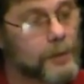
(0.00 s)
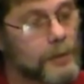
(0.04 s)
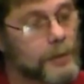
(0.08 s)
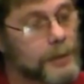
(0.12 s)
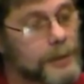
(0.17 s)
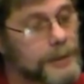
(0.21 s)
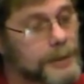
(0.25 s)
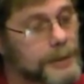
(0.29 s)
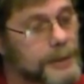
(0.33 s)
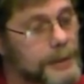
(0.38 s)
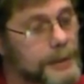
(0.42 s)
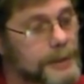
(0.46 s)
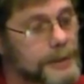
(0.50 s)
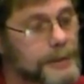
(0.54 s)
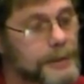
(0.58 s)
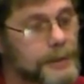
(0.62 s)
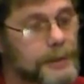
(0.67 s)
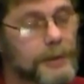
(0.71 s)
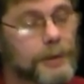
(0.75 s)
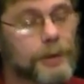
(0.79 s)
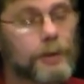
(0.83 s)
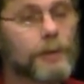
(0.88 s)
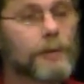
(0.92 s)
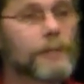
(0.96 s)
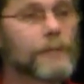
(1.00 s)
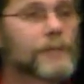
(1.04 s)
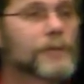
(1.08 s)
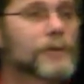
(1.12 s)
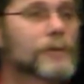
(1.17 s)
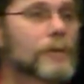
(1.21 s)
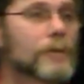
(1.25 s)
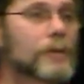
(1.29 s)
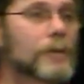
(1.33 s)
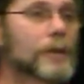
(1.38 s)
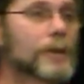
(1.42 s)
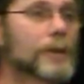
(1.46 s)
The Lord says, you have a
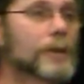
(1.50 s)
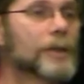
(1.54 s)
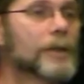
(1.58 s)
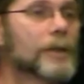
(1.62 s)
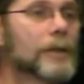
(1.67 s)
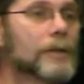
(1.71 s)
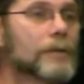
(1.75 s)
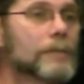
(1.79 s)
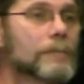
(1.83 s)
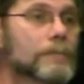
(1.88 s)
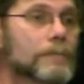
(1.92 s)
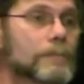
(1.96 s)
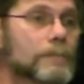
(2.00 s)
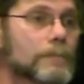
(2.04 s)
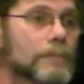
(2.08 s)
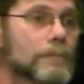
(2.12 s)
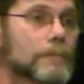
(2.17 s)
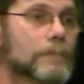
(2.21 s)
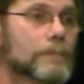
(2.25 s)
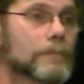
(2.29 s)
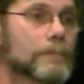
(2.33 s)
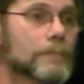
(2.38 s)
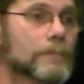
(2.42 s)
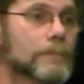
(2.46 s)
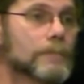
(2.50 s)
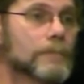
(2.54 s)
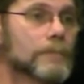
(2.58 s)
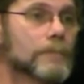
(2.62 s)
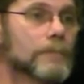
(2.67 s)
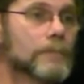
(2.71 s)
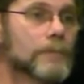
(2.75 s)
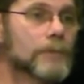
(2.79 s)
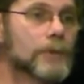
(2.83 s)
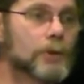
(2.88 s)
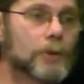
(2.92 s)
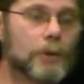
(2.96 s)
story to tell.
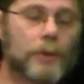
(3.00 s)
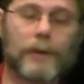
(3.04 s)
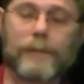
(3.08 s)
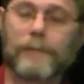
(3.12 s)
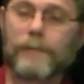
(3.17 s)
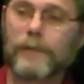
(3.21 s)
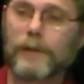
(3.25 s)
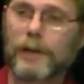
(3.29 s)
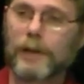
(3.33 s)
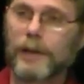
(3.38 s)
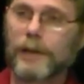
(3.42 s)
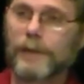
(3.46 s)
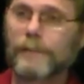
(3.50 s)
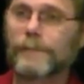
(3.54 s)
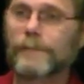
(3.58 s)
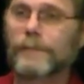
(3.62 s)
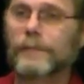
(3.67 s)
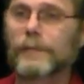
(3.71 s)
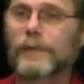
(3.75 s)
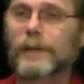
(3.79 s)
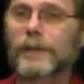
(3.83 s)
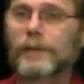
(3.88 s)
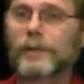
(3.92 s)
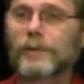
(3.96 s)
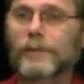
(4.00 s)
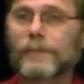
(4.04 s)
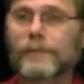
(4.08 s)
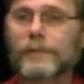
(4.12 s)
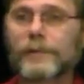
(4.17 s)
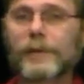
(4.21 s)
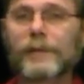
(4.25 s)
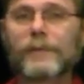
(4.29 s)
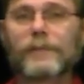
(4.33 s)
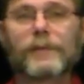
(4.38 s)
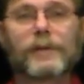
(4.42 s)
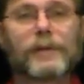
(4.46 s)
You have a life that
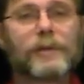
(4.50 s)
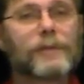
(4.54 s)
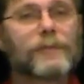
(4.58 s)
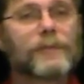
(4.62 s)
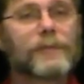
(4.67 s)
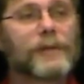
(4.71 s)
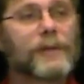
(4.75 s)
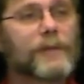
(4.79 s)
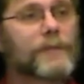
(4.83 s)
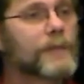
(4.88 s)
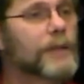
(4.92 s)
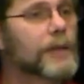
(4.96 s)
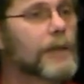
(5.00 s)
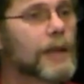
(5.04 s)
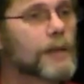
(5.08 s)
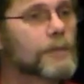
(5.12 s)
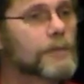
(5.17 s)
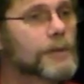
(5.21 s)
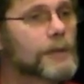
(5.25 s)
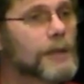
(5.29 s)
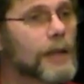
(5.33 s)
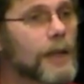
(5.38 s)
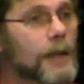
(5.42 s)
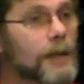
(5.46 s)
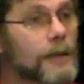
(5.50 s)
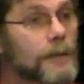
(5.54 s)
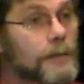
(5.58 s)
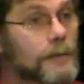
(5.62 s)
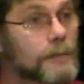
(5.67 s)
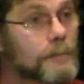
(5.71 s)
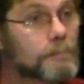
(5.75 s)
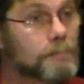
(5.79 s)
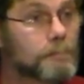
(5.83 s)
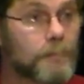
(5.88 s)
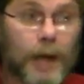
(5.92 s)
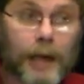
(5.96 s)
you've lived, and you've lived it outside
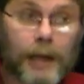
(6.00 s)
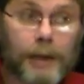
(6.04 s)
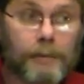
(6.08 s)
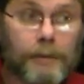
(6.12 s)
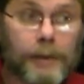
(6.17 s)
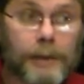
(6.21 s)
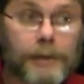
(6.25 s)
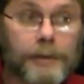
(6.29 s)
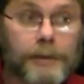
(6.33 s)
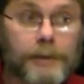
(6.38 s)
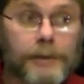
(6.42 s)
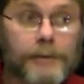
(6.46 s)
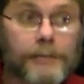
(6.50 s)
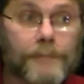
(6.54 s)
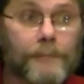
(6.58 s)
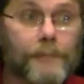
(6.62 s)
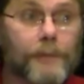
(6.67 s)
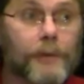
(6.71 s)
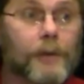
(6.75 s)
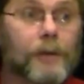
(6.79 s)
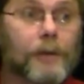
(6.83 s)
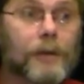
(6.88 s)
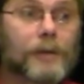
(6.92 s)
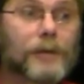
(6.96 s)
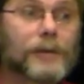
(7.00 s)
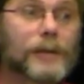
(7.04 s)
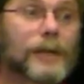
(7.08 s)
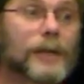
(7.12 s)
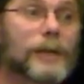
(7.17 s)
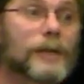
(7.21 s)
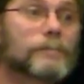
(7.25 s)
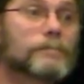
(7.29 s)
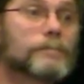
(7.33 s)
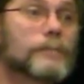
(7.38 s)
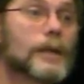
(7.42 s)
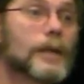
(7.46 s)
my graces for a long
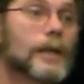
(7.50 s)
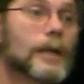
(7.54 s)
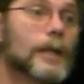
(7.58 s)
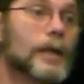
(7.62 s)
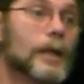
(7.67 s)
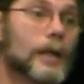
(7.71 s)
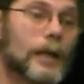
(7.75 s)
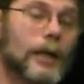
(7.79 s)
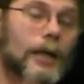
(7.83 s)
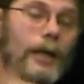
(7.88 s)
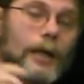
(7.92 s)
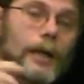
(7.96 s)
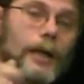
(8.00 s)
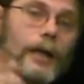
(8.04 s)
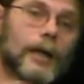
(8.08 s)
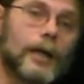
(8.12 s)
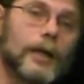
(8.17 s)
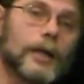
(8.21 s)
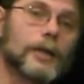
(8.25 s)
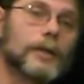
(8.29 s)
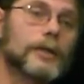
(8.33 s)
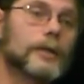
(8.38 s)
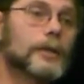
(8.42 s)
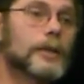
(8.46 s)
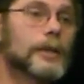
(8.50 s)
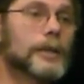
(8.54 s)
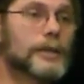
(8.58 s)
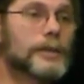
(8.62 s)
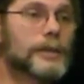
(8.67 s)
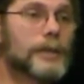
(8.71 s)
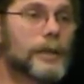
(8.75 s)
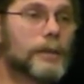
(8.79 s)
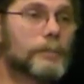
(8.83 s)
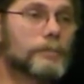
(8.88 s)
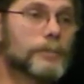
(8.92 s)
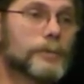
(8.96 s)
time. You're an
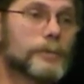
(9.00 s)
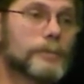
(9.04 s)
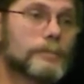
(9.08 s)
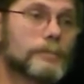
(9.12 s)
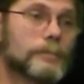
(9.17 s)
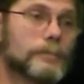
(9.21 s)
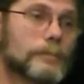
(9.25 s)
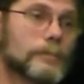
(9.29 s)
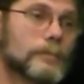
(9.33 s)
example.